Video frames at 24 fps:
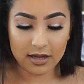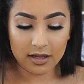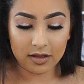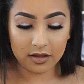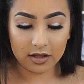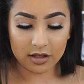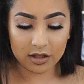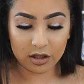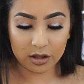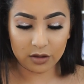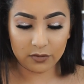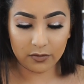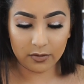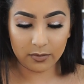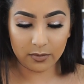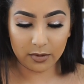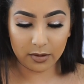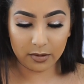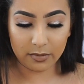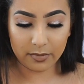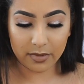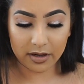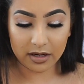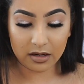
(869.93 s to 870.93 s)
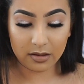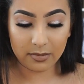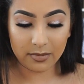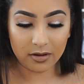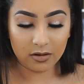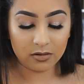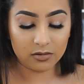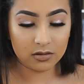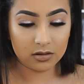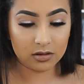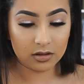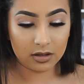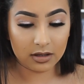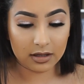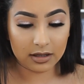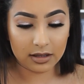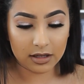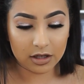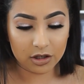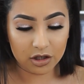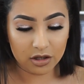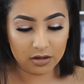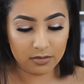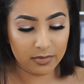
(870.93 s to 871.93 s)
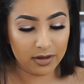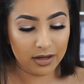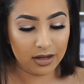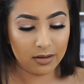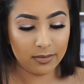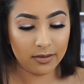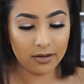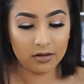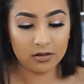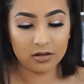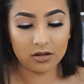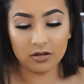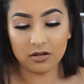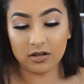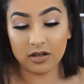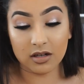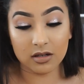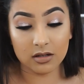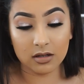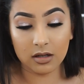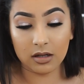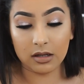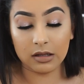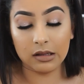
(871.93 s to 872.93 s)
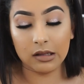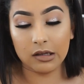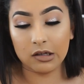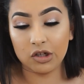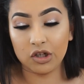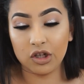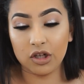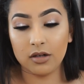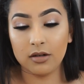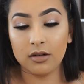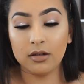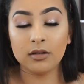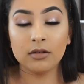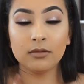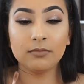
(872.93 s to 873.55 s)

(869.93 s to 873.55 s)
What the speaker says: This is from their Minnie Mouse collection, Mickey Mouse, their Disney collection.